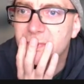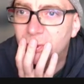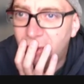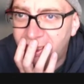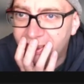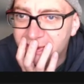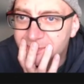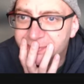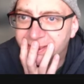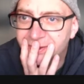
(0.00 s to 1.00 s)
Why?
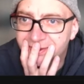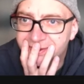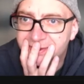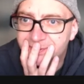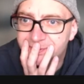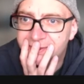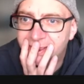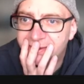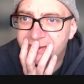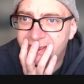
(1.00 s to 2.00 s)
Because
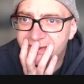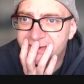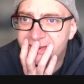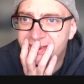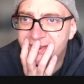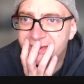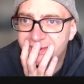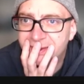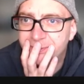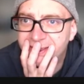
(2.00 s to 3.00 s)
none of the other digits
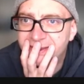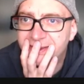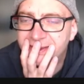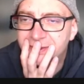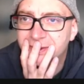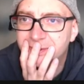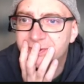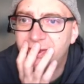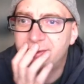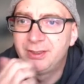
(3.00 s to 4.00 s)
can be in these columns,
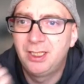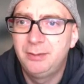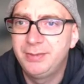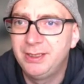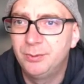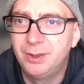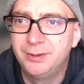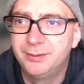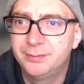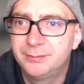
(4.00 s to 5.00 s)
right? It can't be a
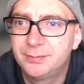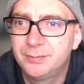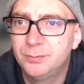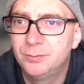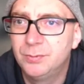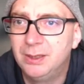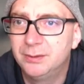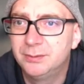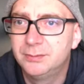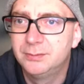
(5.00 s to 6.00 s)
1, well,
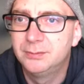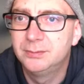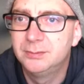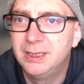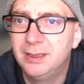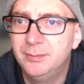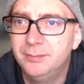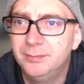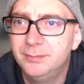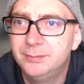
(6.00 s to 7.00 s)
a
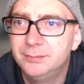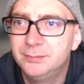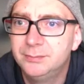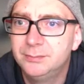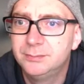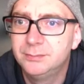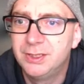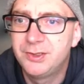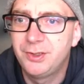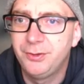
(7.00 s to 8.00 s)

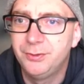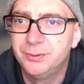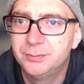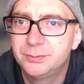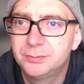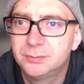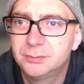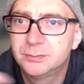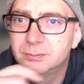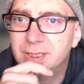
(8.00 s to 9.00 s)
2. You
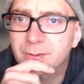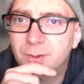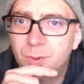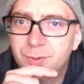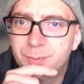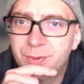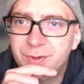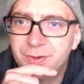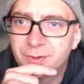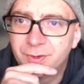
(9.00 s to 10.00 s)
know, the 1
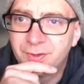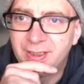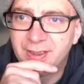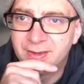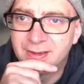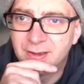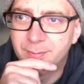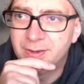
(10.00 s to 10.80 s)
points across here, so that can't